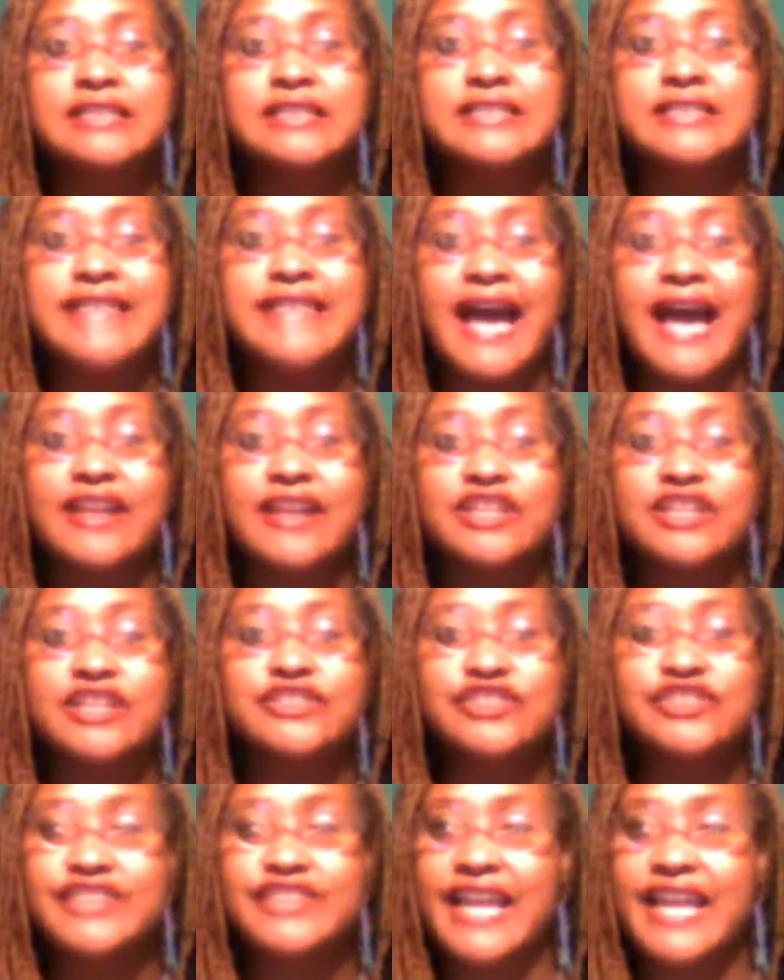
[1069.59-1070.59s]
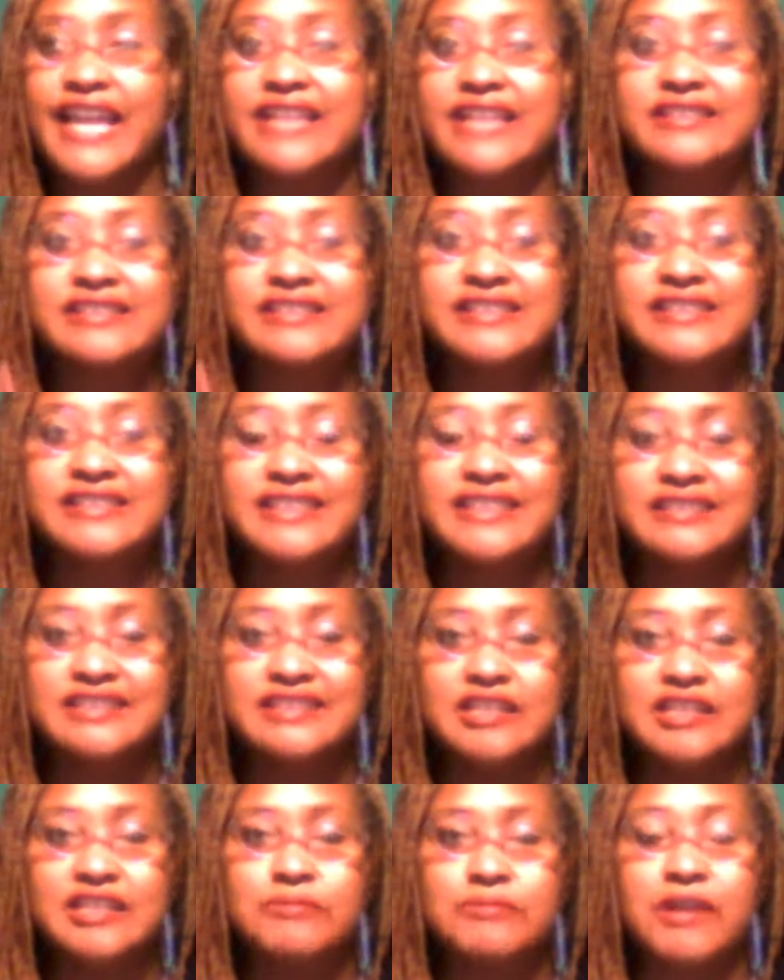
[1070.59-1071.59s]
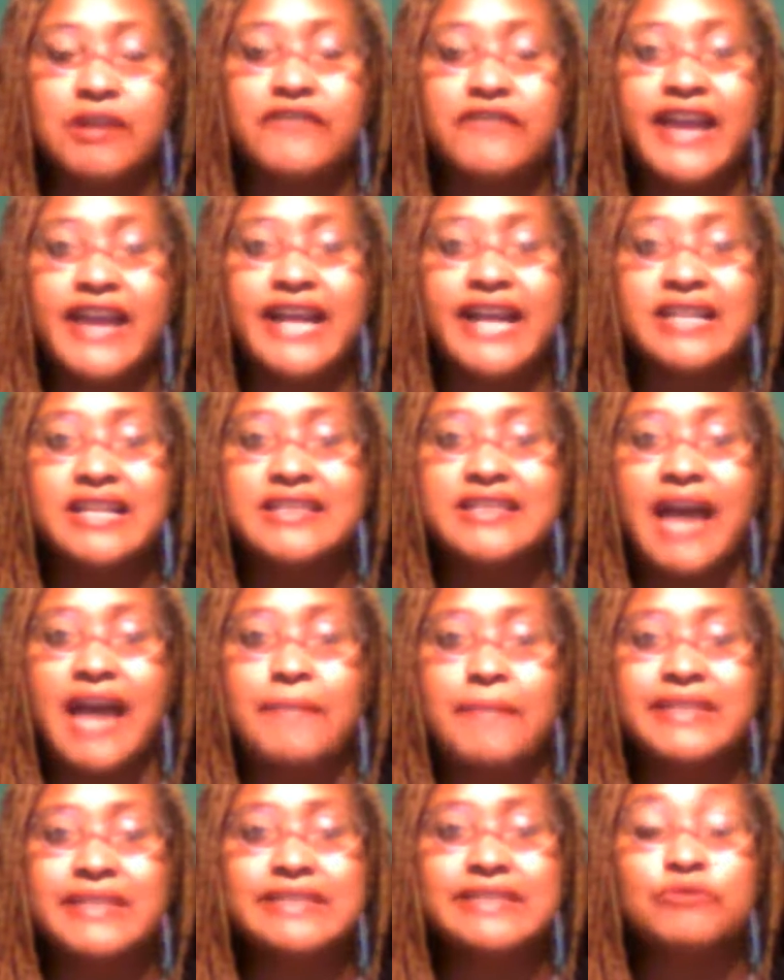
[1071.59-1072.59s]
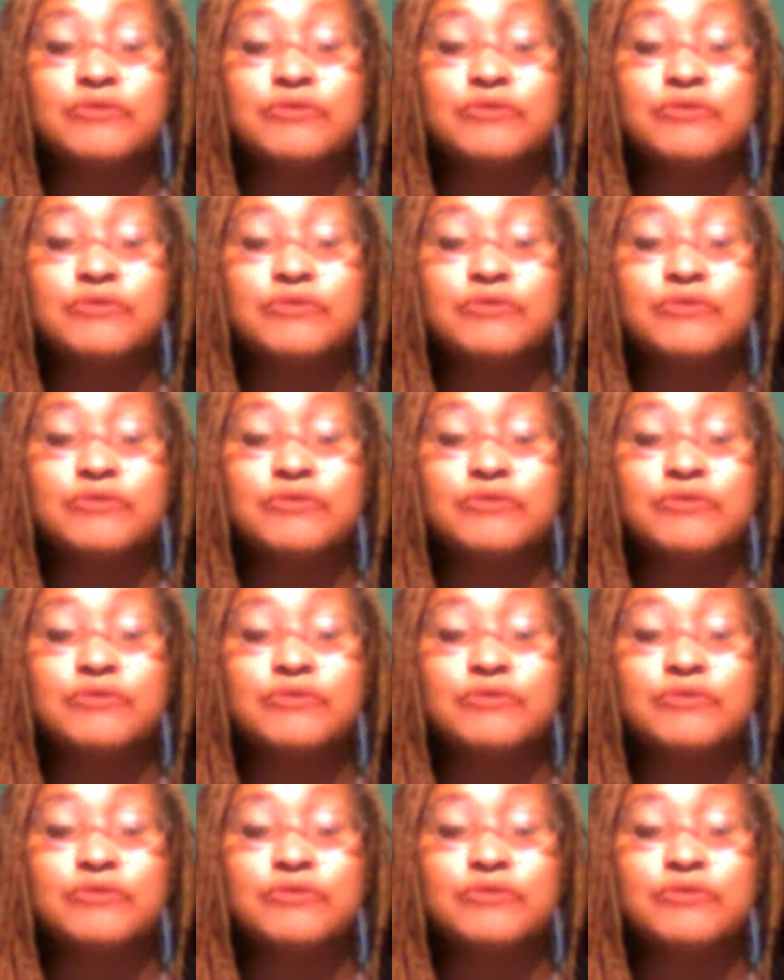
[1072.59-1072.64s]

to not understand a system of economics,